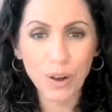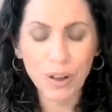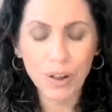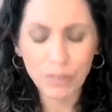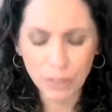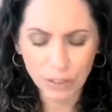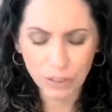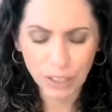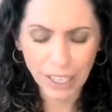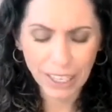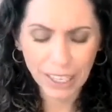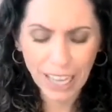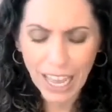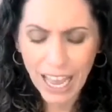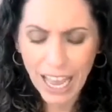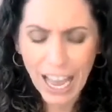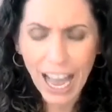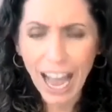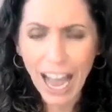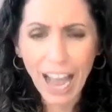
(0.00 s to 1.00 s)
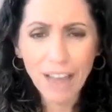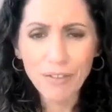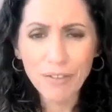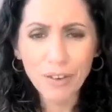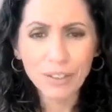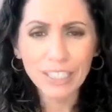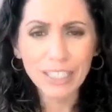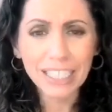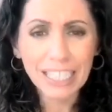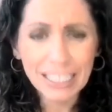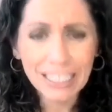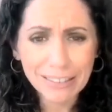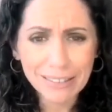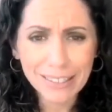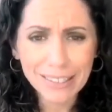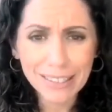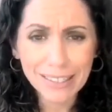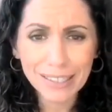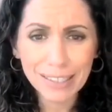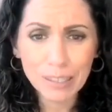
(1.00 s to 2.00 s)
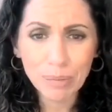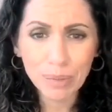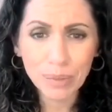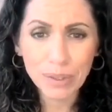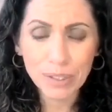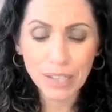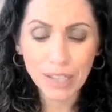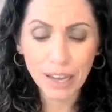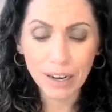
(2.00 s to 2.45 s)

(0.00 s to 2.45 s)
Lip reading: and they're like, I've only healed 60%.